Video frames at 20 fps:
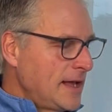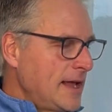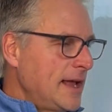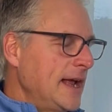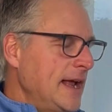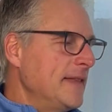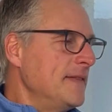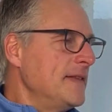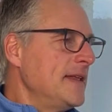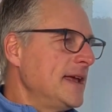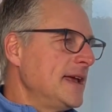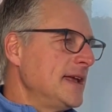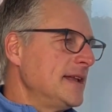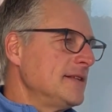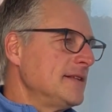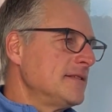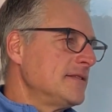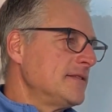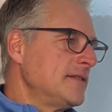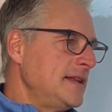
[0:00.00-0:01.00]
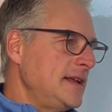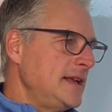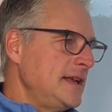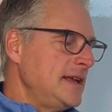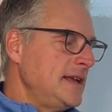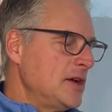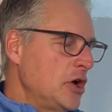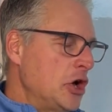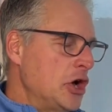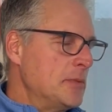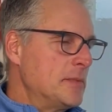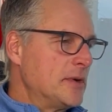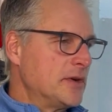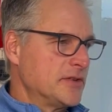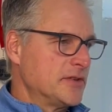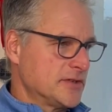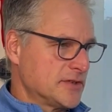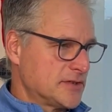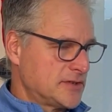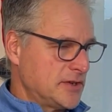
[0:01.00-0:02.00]
And then the
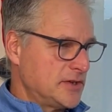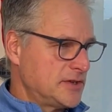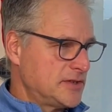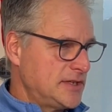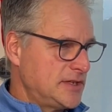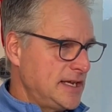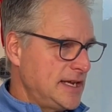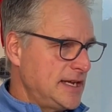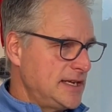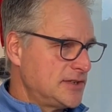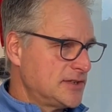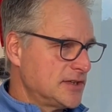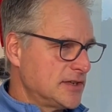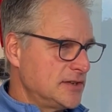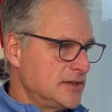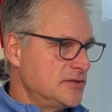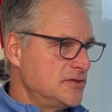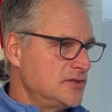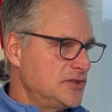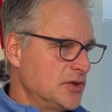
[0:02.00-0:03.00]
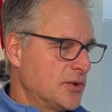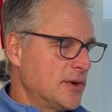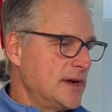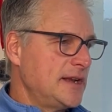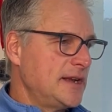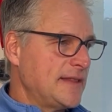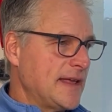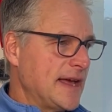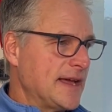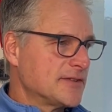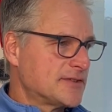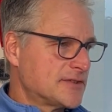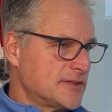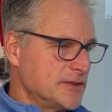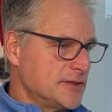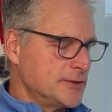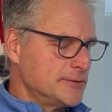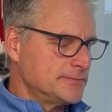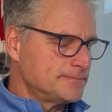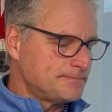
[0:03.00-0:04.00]
homeowners association joined that
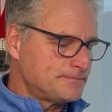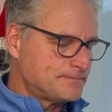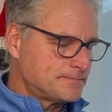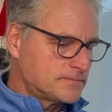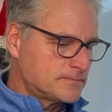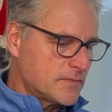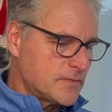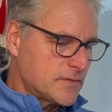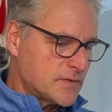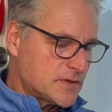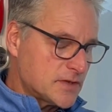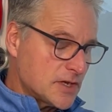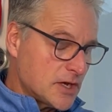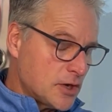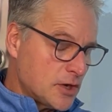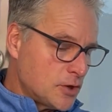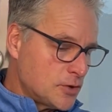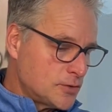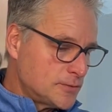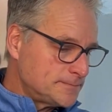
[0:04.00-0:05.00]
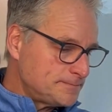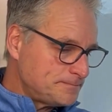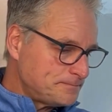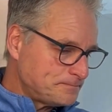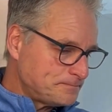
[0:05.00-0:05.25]
suit. So